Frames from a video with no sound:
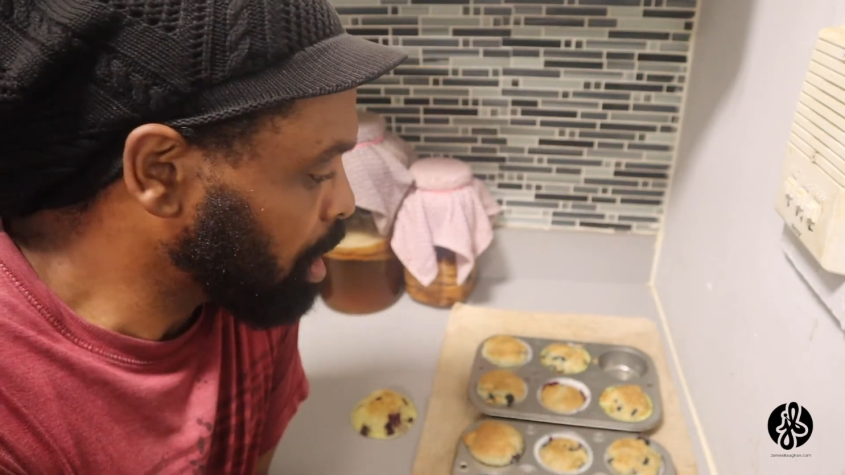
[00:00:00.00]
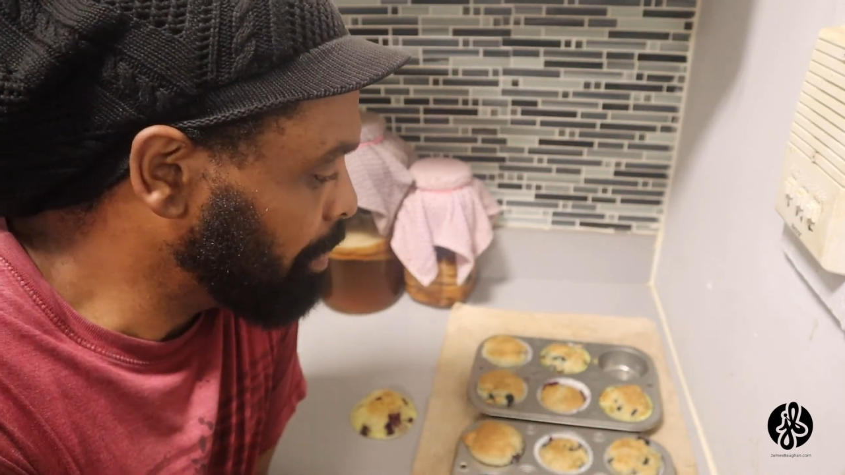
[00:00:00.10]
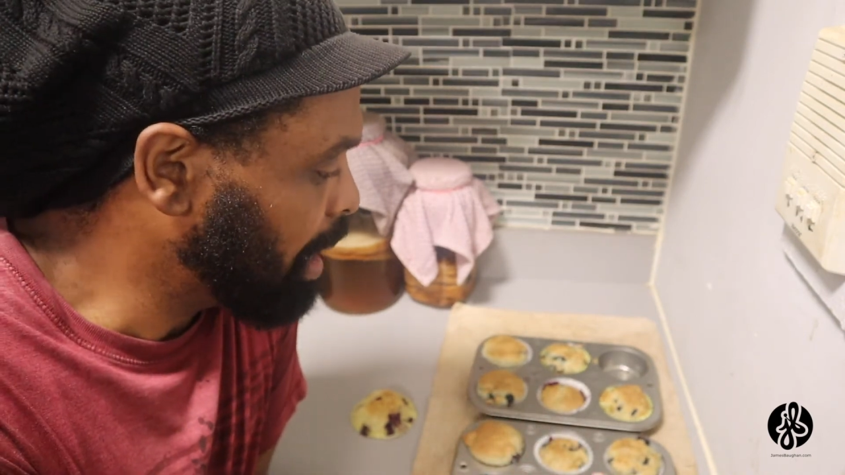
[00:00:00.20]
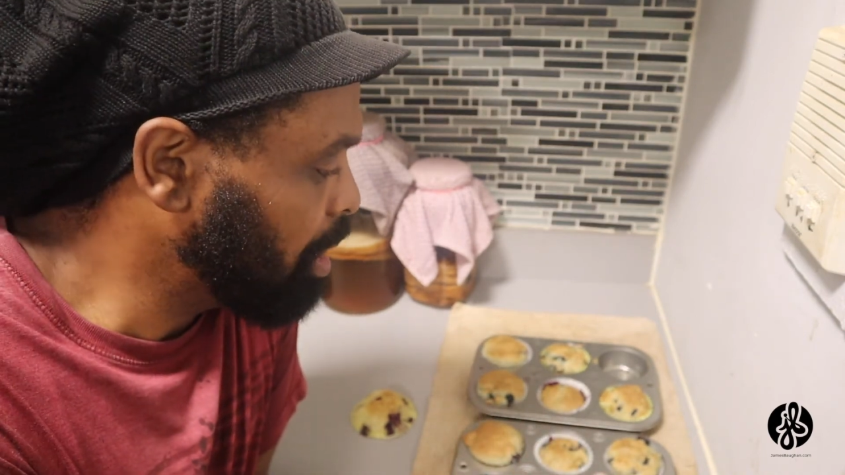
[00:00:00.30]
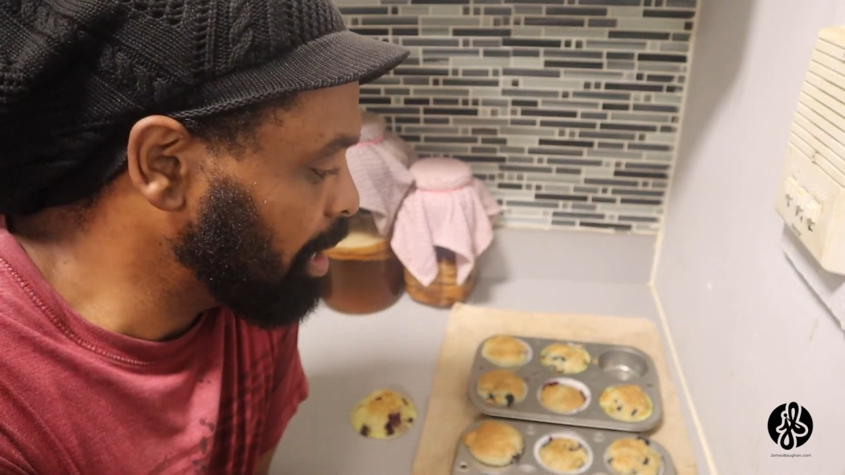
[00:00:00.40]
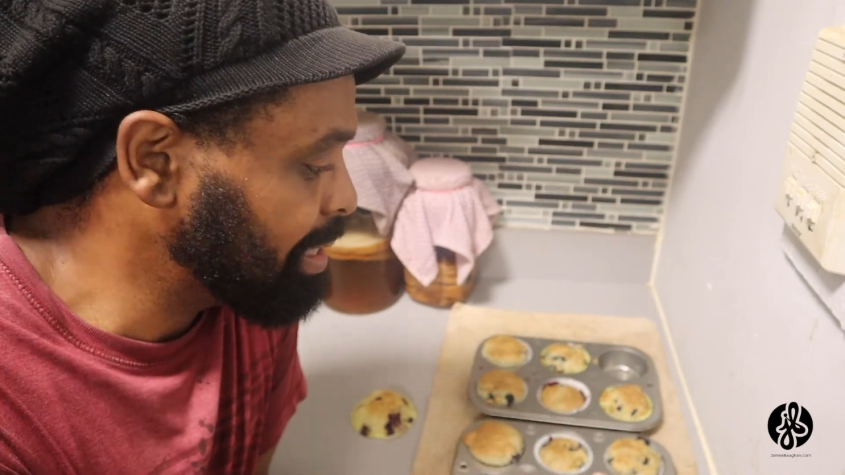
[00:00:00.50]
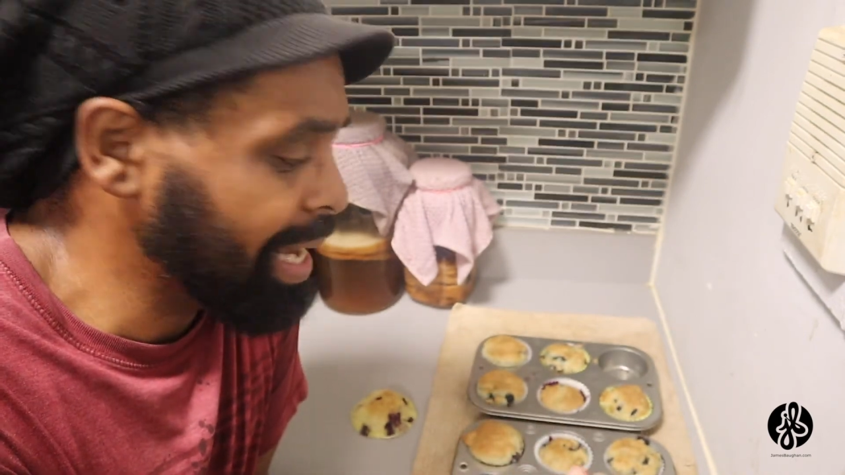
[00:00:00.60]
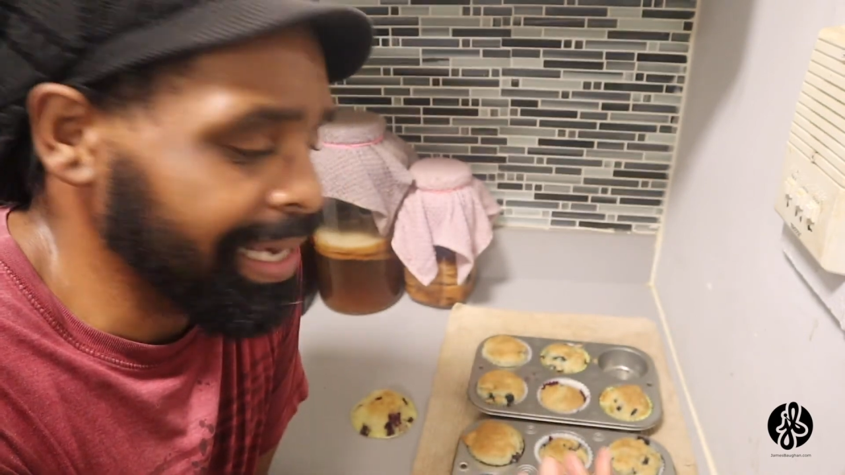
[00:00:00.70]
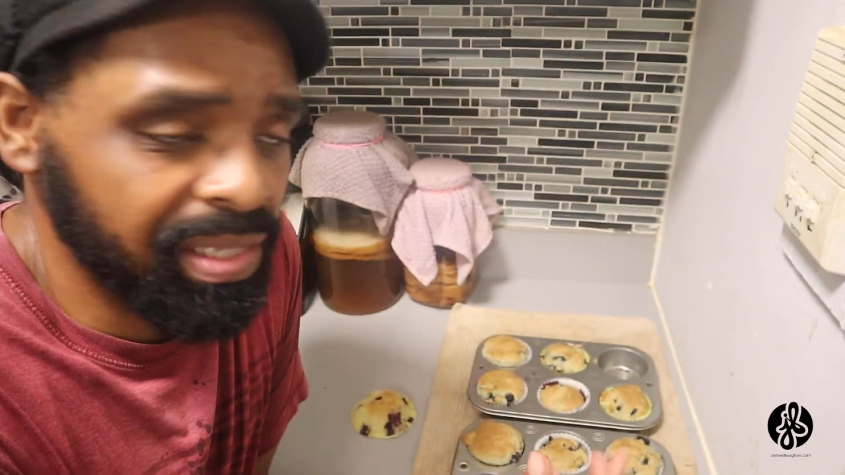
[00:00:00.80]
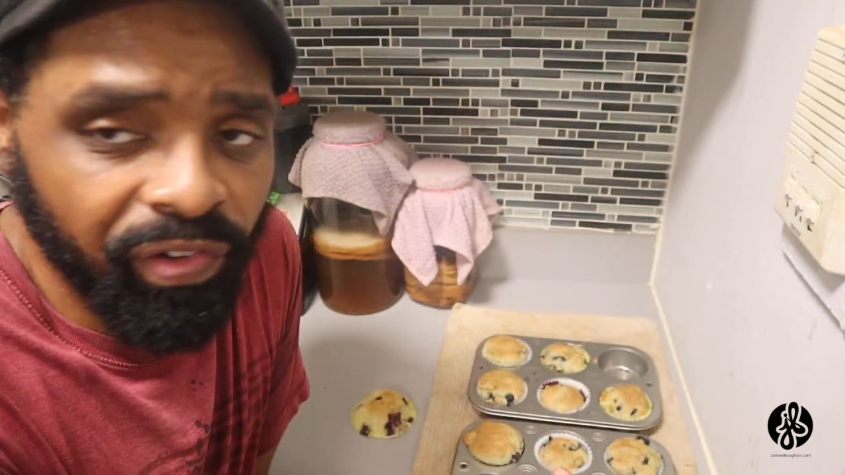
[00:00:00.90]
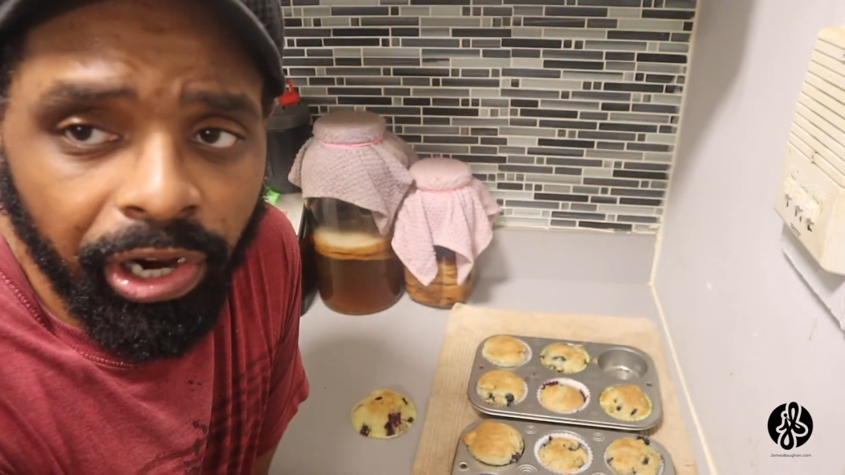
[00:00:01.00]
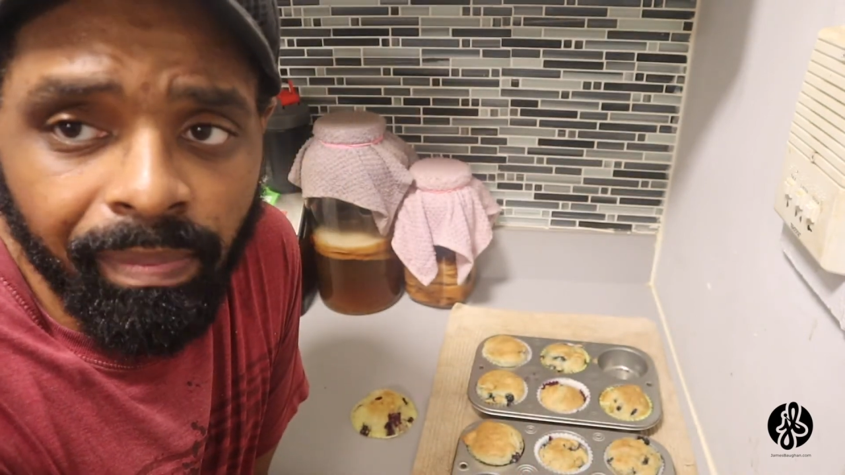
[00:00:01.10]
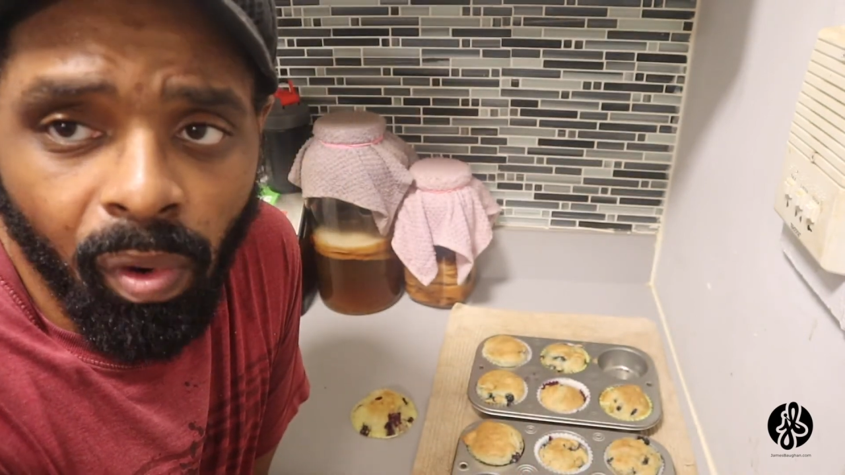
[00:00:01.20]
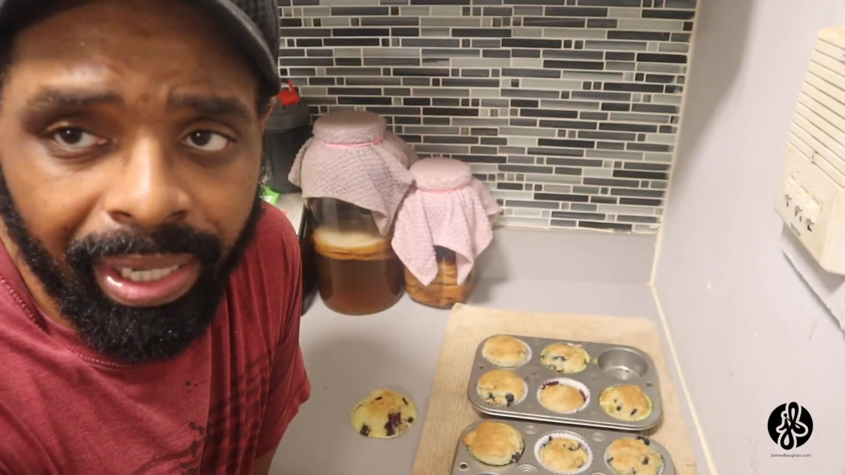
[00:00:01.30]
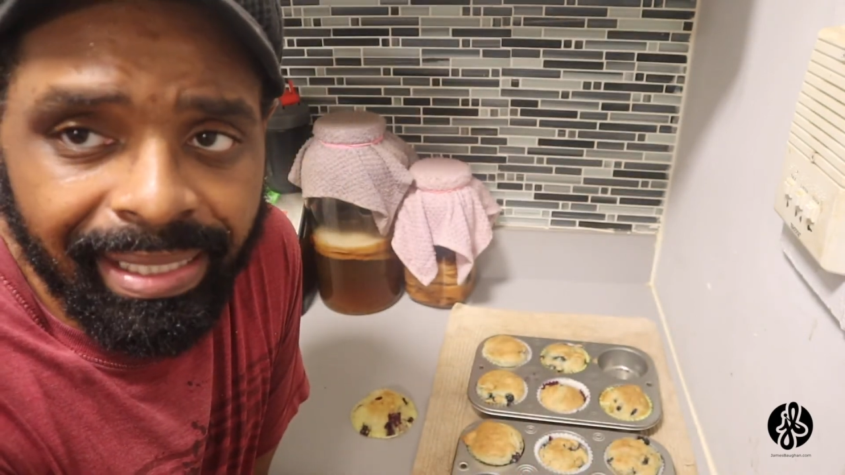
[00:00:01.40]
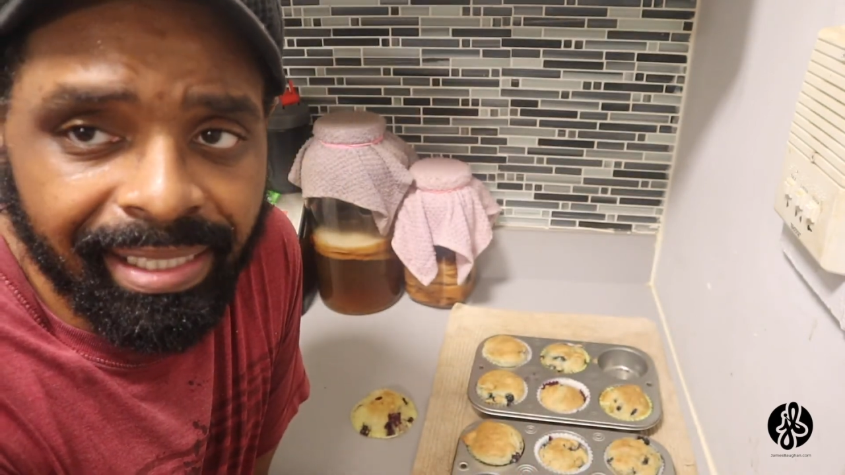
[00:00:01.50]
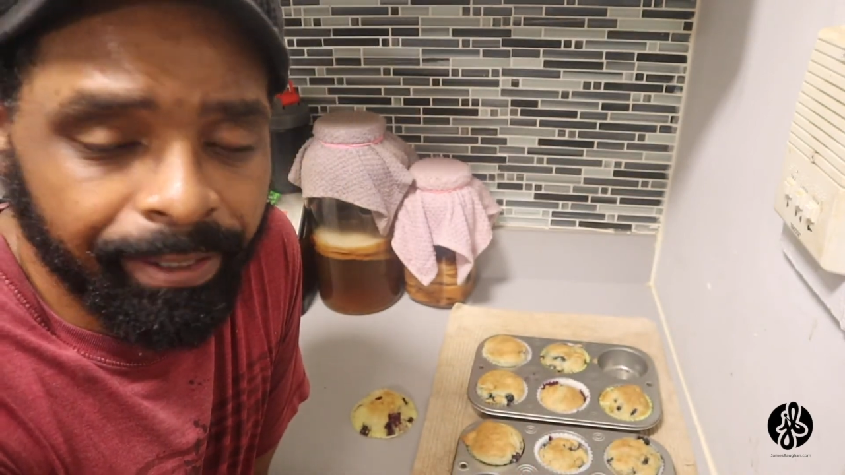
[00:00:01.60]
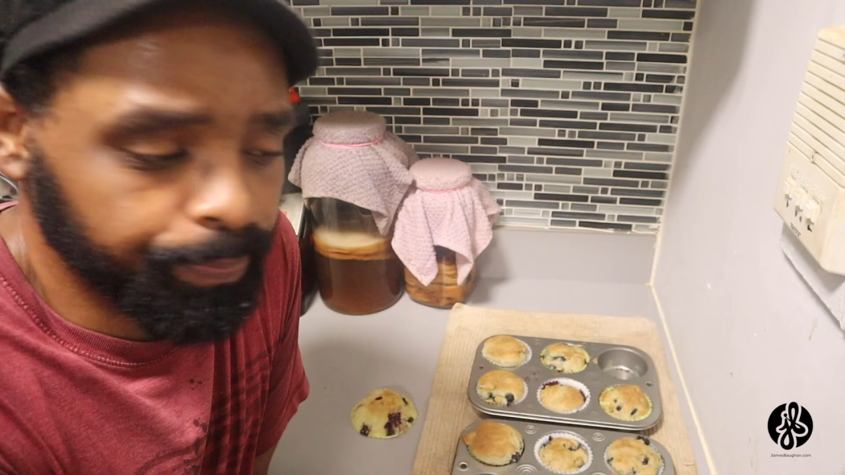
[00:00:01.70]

But other than that, it's very moist.